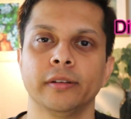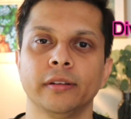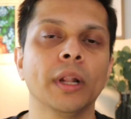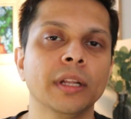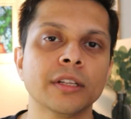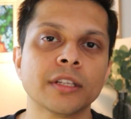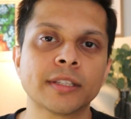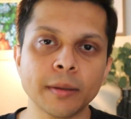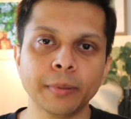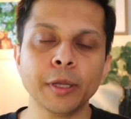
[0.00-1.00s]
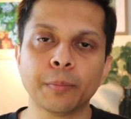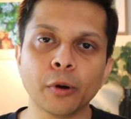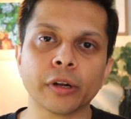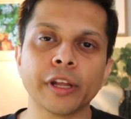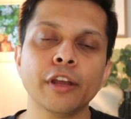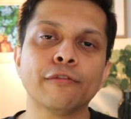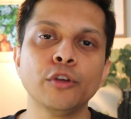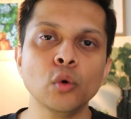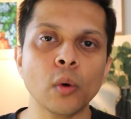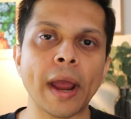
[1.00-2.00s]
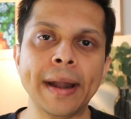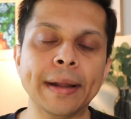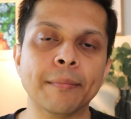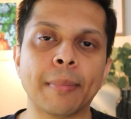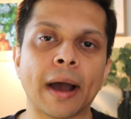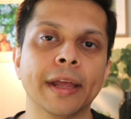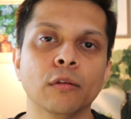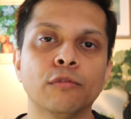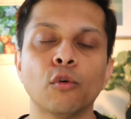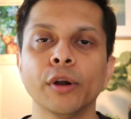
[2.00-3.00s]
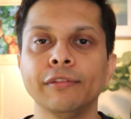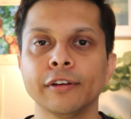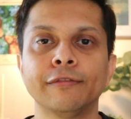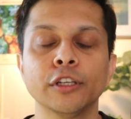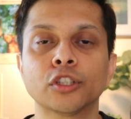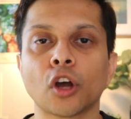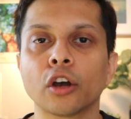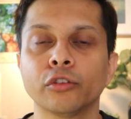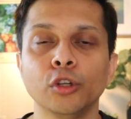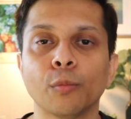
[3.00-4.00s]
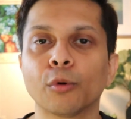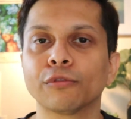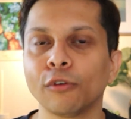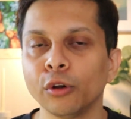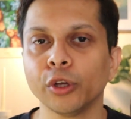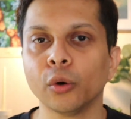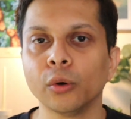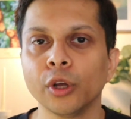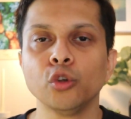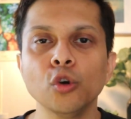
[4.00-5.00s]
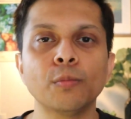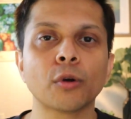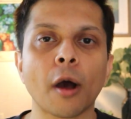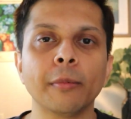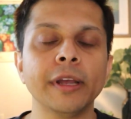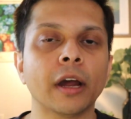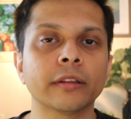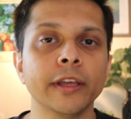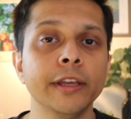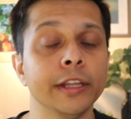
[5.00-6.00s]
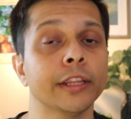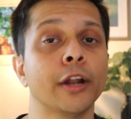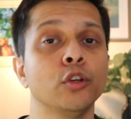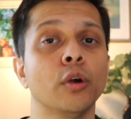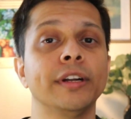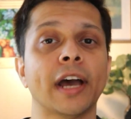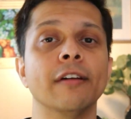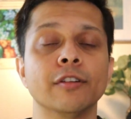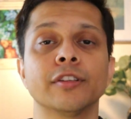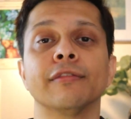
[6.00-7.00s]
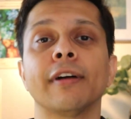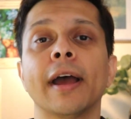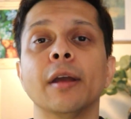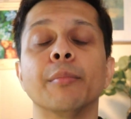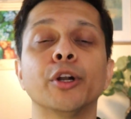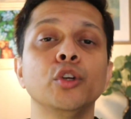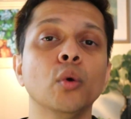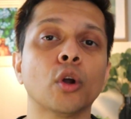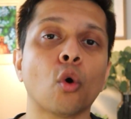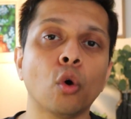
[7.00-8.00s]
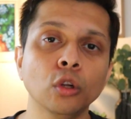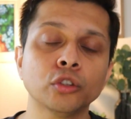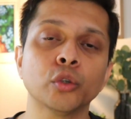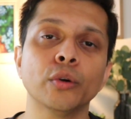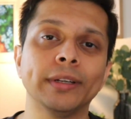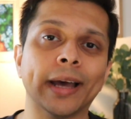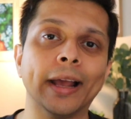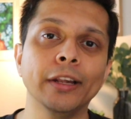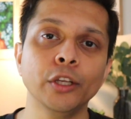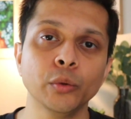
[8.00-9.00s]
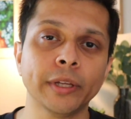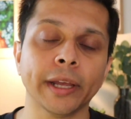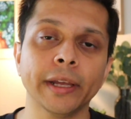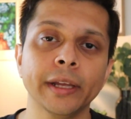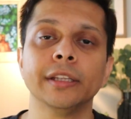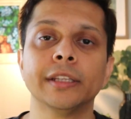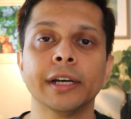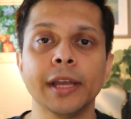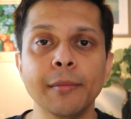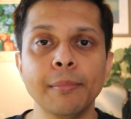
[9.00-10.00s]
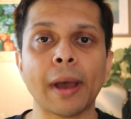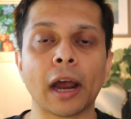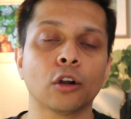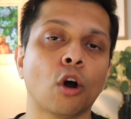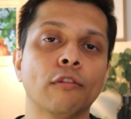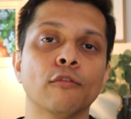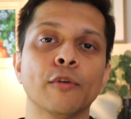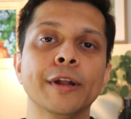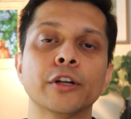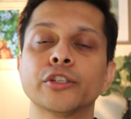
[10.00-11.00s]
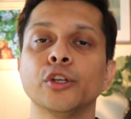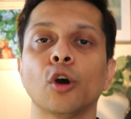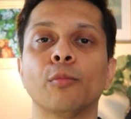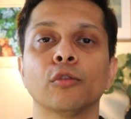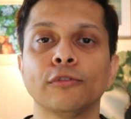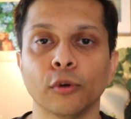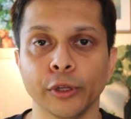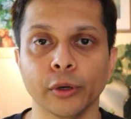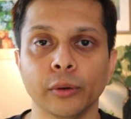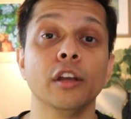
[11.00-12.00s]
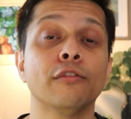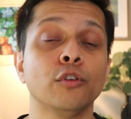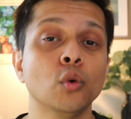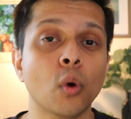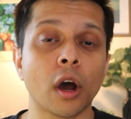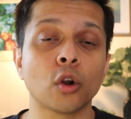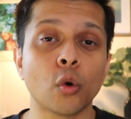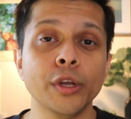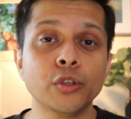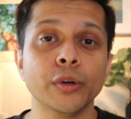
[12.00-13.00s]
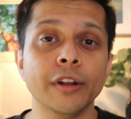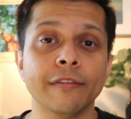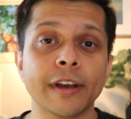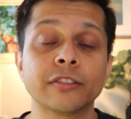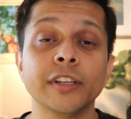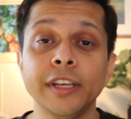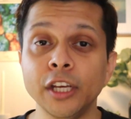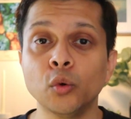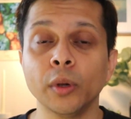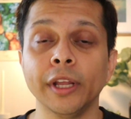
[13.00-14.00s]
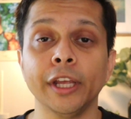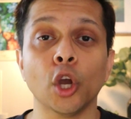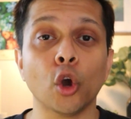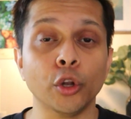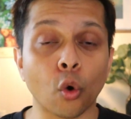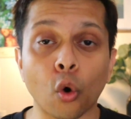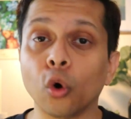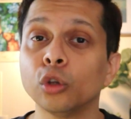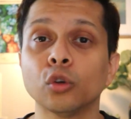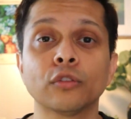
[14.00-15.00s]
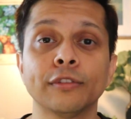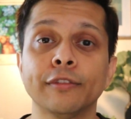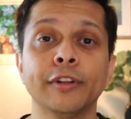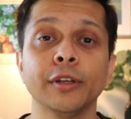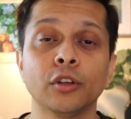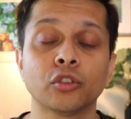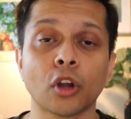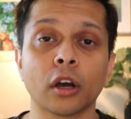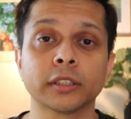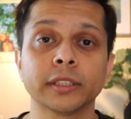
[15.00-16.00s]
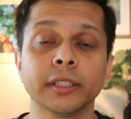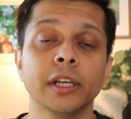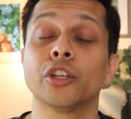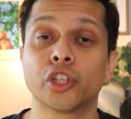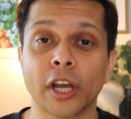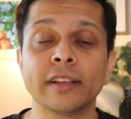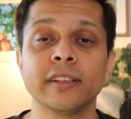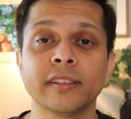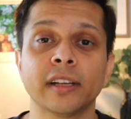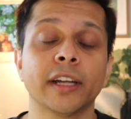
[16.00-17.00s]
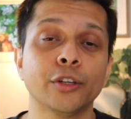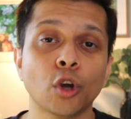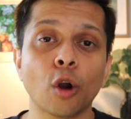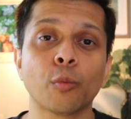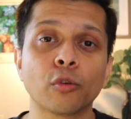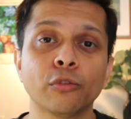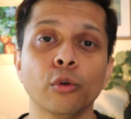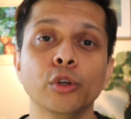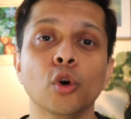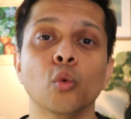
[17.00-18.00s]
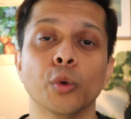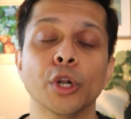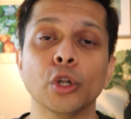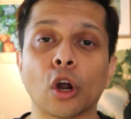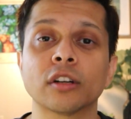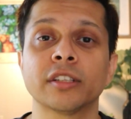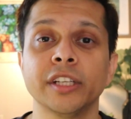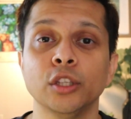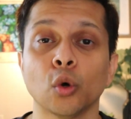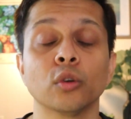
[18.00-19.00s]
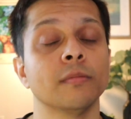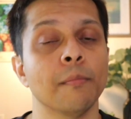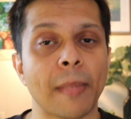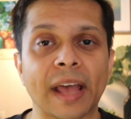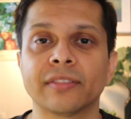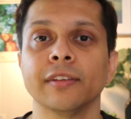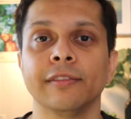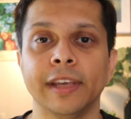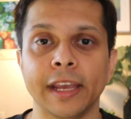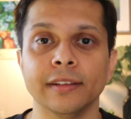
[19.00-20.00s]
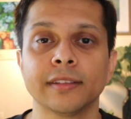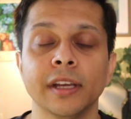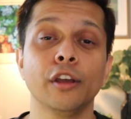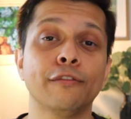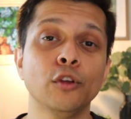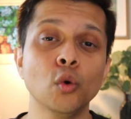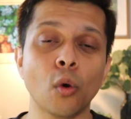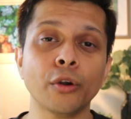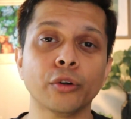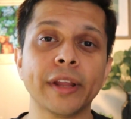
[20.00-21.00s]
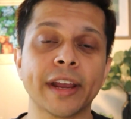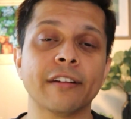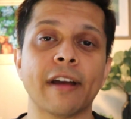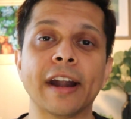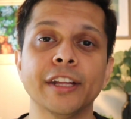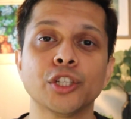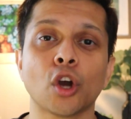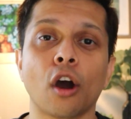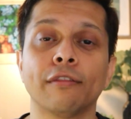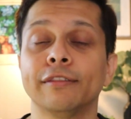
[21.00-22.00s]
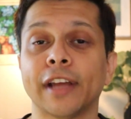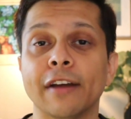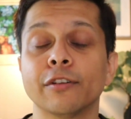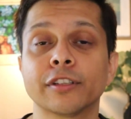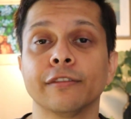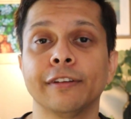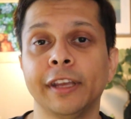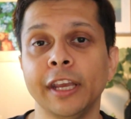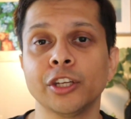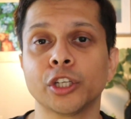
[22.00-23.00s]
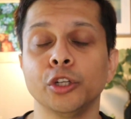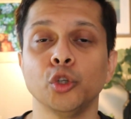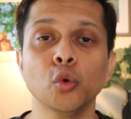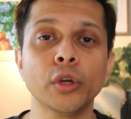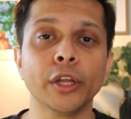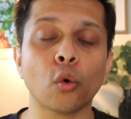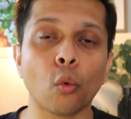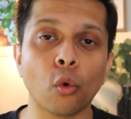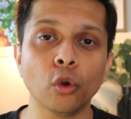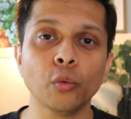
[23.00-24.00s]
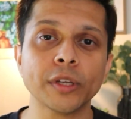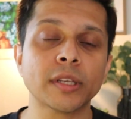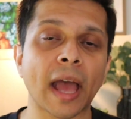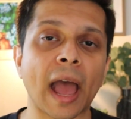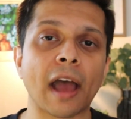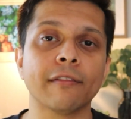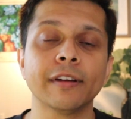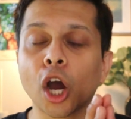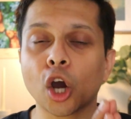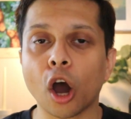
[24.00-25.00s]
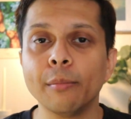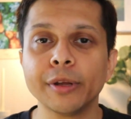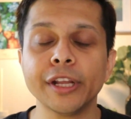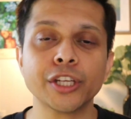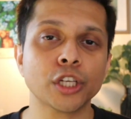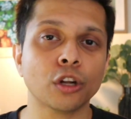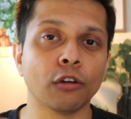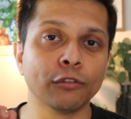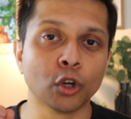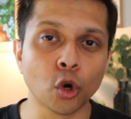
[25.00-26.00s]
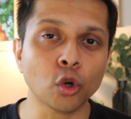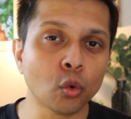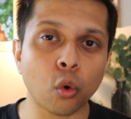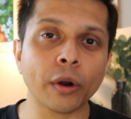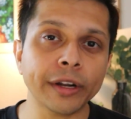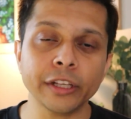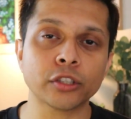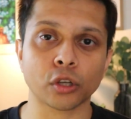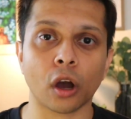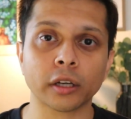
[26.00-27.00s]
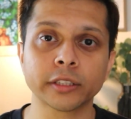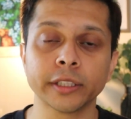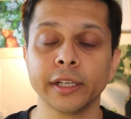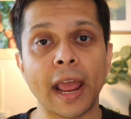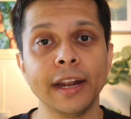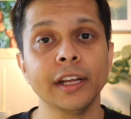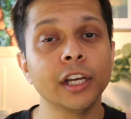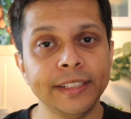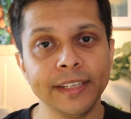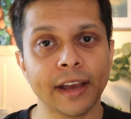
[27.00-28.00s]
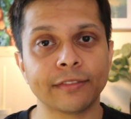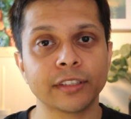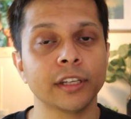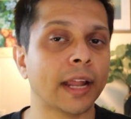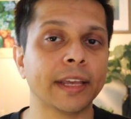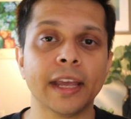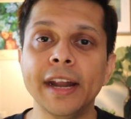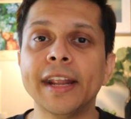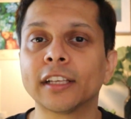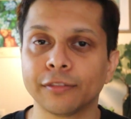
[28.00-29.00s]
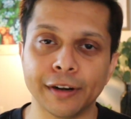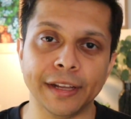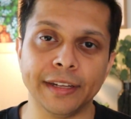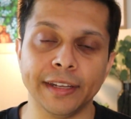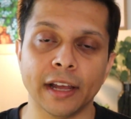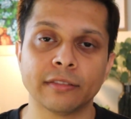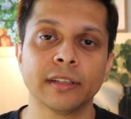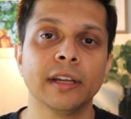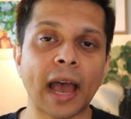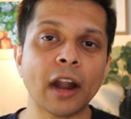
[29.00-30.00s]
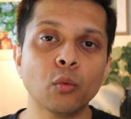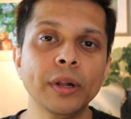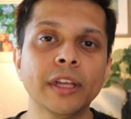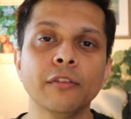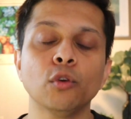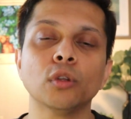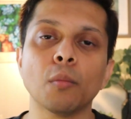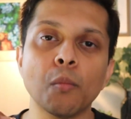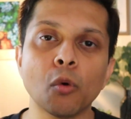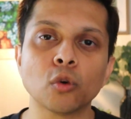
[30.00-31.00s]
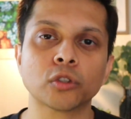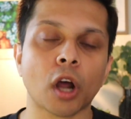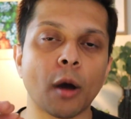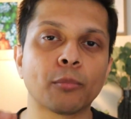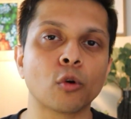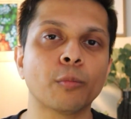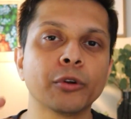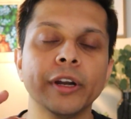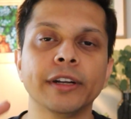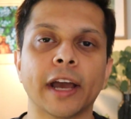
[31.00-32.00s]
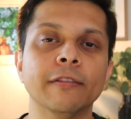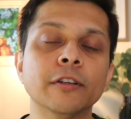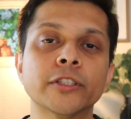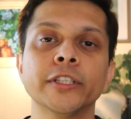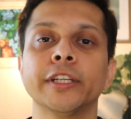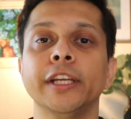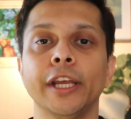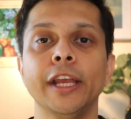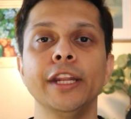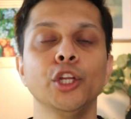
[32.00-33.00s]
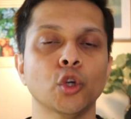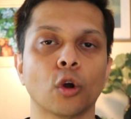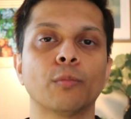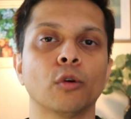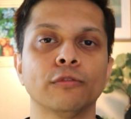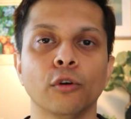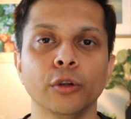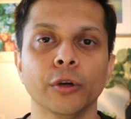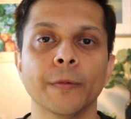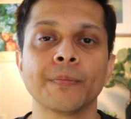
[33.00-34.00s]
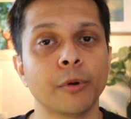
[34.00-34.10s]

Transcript: Well, simply put, if you end up buying 40, 50 stocks in your portfolio, you probably are thinking that you are diversifying, but you are also diluting the impact of winners in your portfolio. If you are going to invest equally in all those 50 stocks, the chances are that your portfolio will not see those massive gains. If you want to take advantage of diversification, you can always have a combination of good quality stocks and ETFs like index fund ETFs. That will give you the most appropriate diversity in your portfolio.